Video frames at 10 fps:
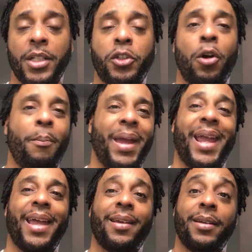to a
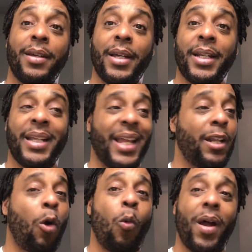man that
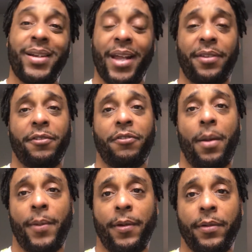don't want nothing from
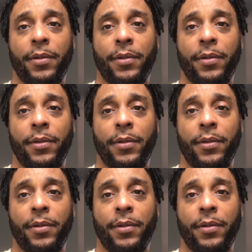her.